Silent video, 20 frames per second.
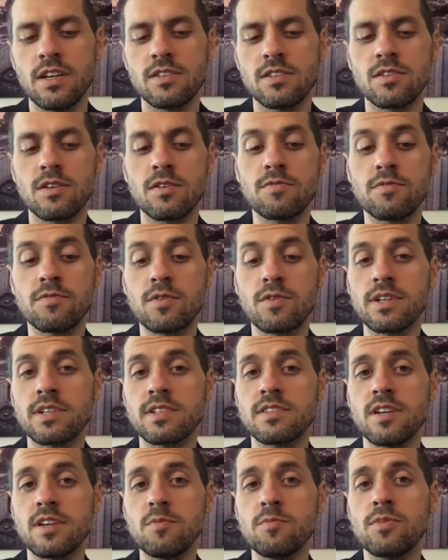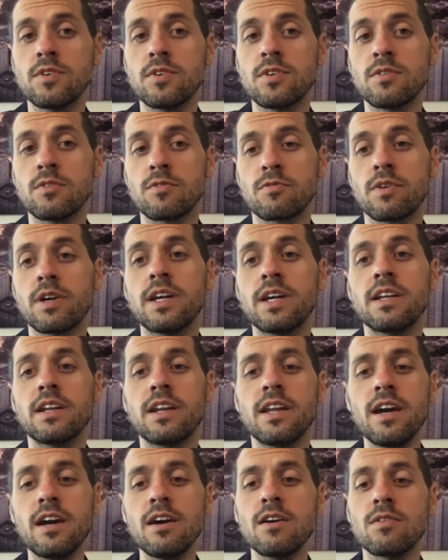So, for example, right
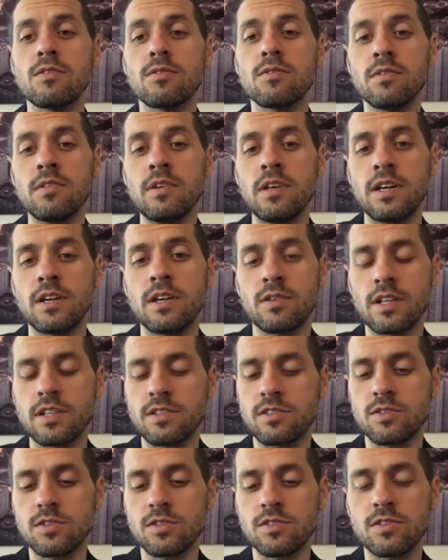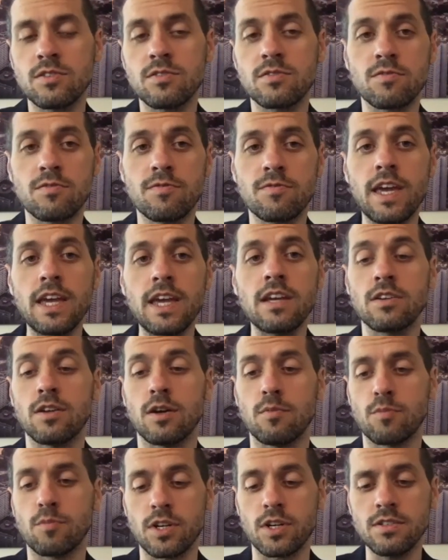now, let's just use fake
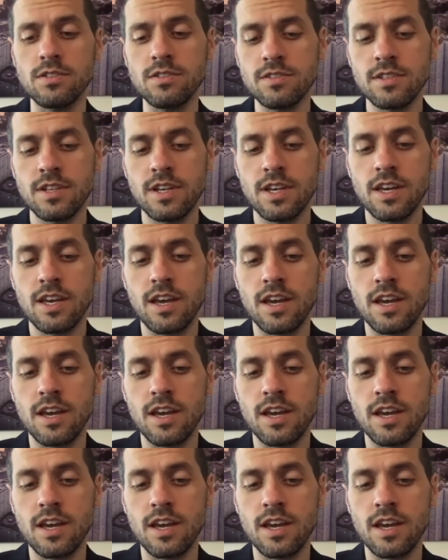numbers.